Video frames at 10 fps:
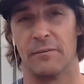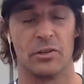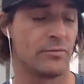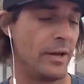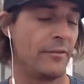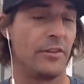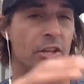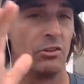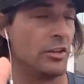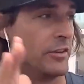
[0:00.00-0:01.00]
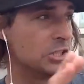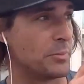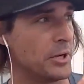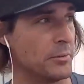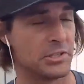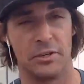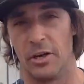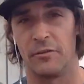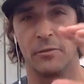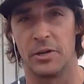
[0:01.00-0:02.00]
First of all, everything you live in is a pyramid scheme, all the
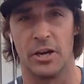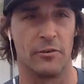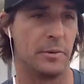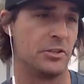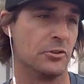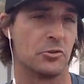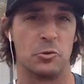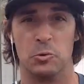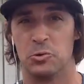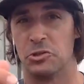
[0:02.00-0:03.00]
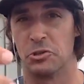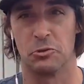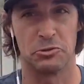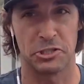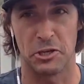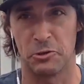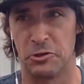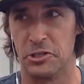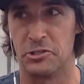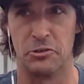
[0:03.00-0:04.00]
way from the government to your schools to Girl Scout
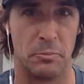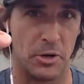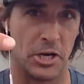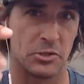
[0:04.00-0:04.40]
cookies to the boss,